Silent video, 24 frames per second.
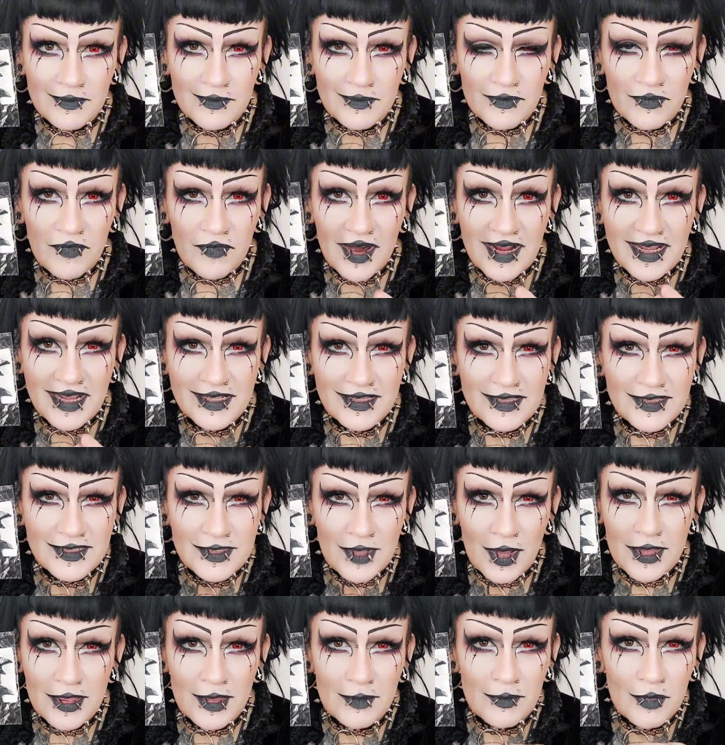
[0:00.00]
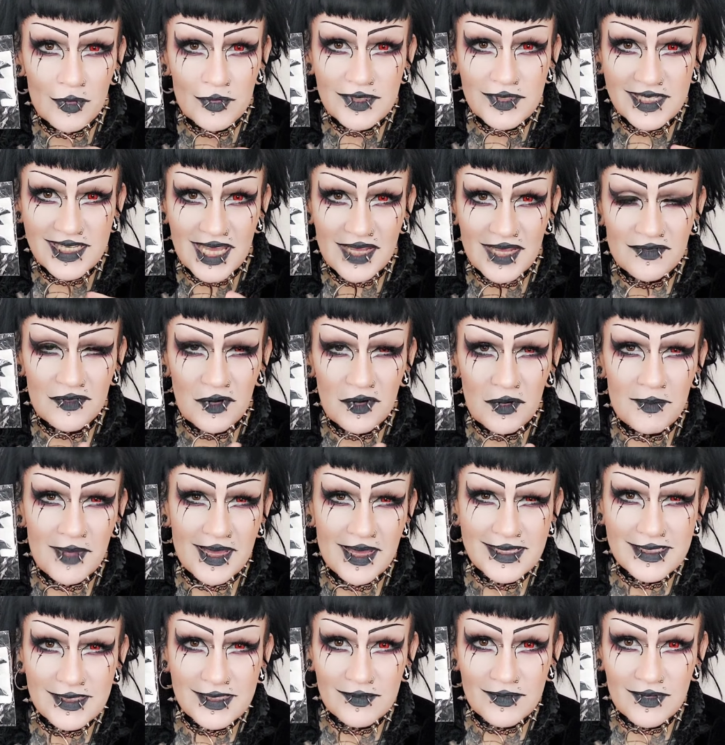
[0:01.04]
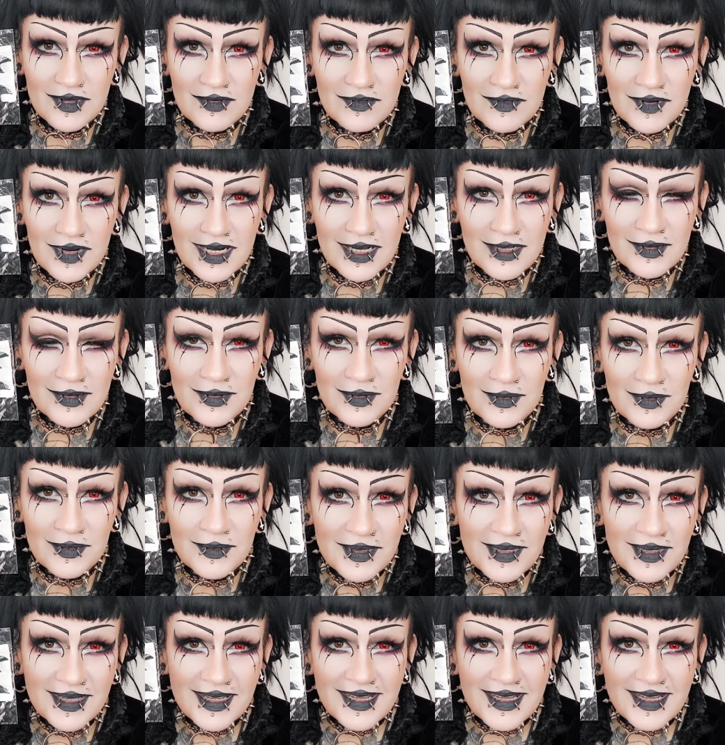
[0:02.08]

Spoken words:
Frankenstein them all together and make something really cool.